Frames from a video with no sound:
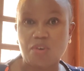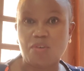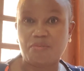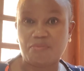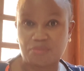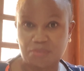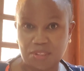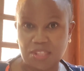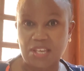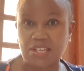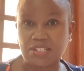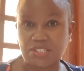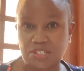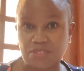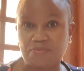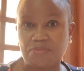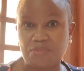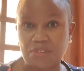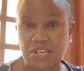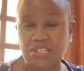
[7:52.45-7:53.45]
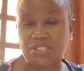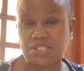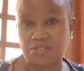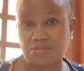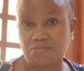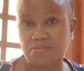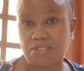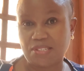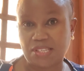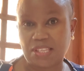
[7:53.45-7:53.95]
or for their
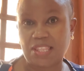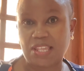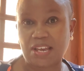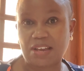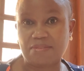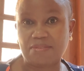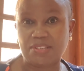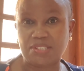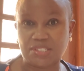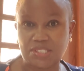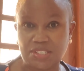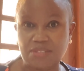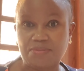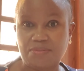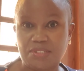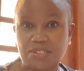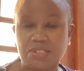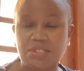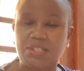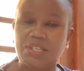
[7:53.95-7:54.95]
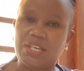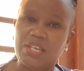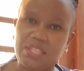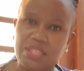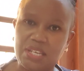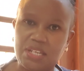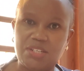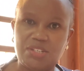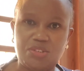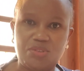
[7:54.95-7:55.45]
achievements that they have achieved
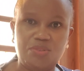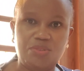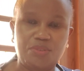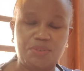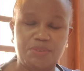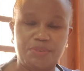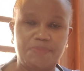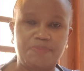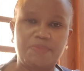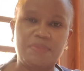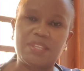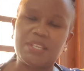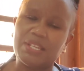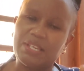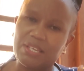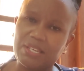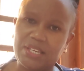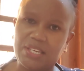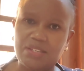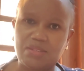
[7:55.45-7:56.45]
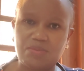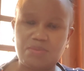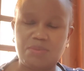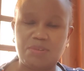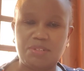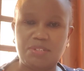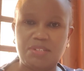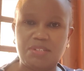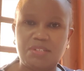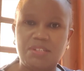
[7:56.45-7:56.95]
in that union? Guess
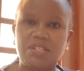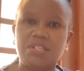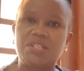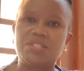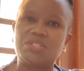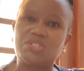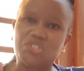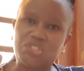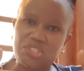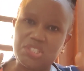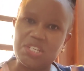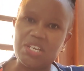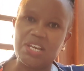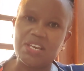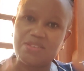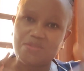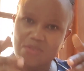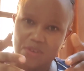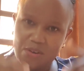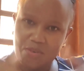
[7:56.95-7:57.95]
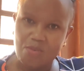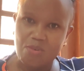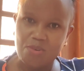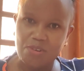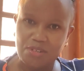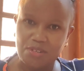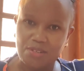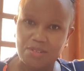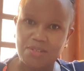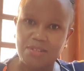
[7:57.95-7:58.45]
what? Cheer your
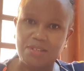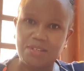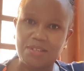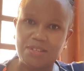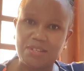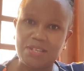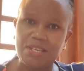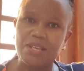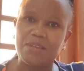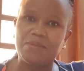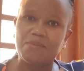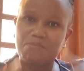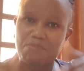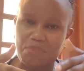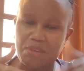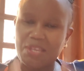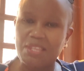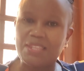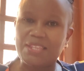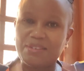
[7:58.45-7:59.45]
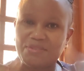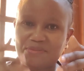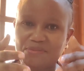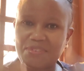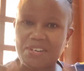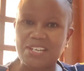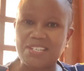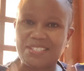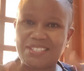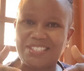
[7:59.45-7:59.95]
own. Be the
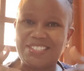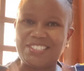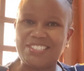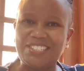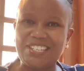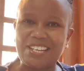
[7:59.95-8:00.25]
first